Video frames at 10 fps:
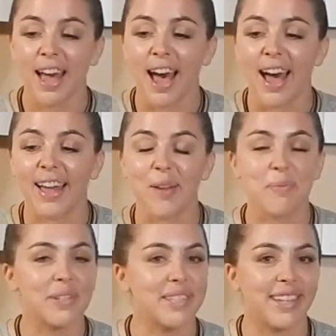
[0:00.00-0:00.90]
I
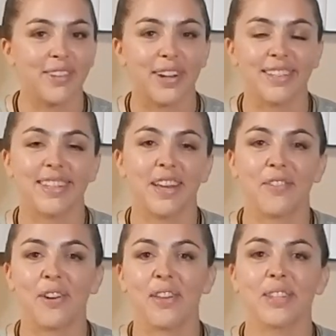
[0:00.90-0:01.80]
appreciate you guys again
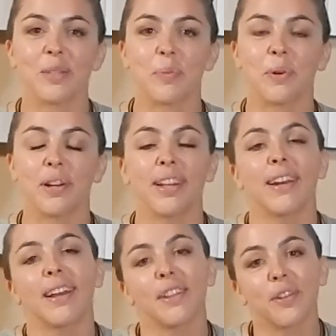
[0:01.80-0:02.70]
for all the support, and
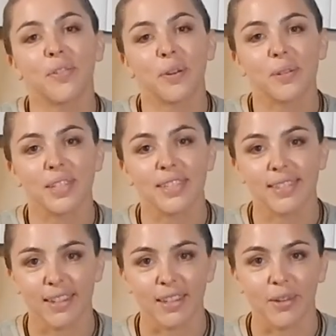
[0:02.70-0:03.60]
I look forward to
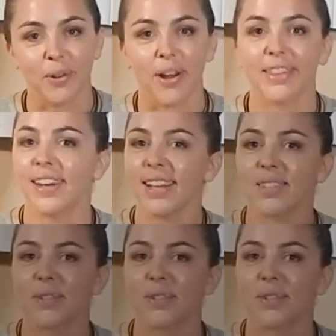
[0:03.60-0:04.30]
seeing you on the next